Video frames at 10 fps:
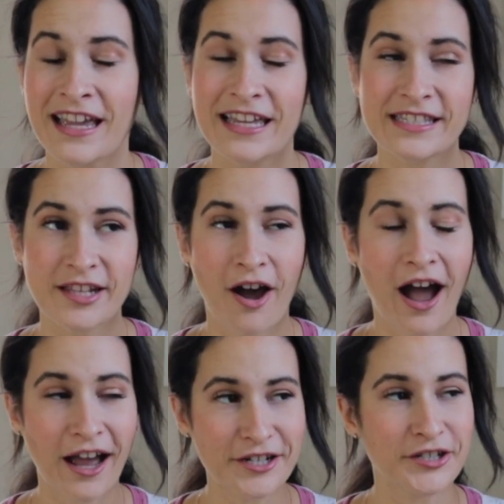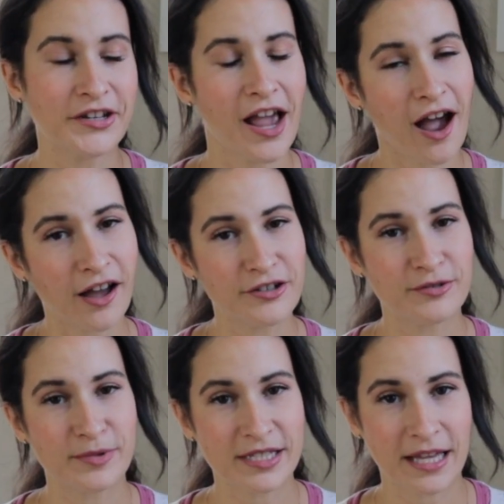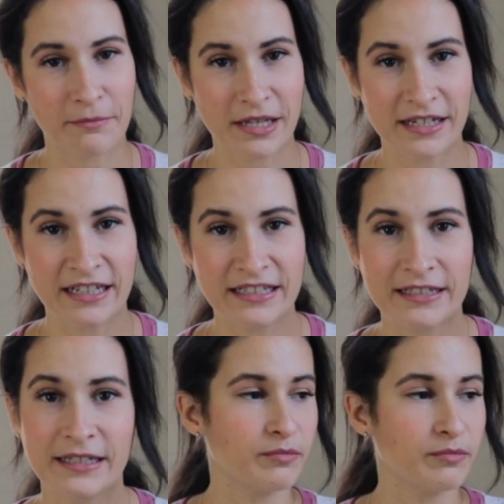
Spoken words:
is not actually 100% made in Italy.